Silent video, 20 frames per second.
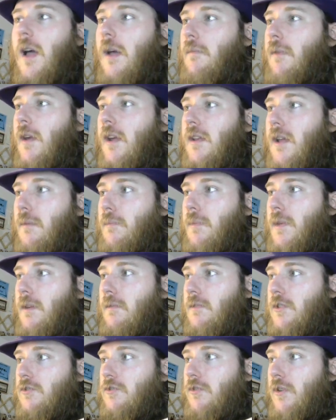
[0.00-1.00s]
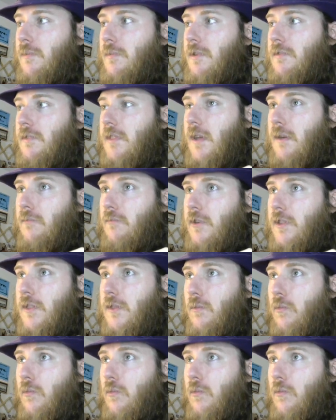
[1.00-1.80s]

I might not be able to tribute them with the